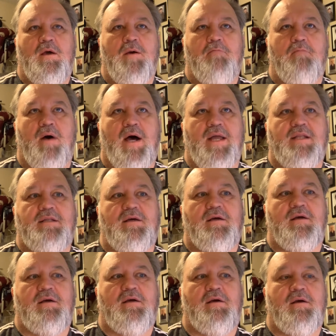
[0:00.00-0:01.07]
but
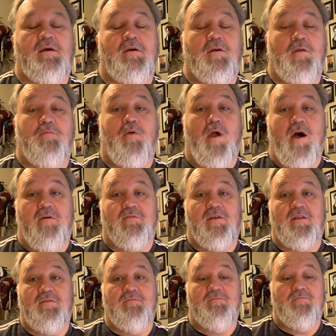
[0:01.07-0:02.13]
good
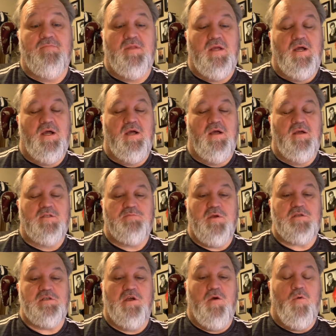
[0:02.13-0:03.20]
profit, uh,
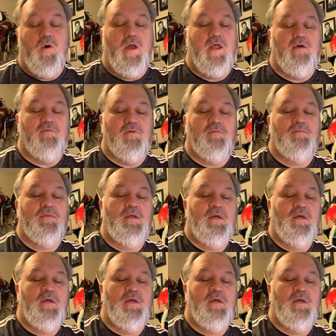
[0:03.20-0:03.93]
especially on one of them.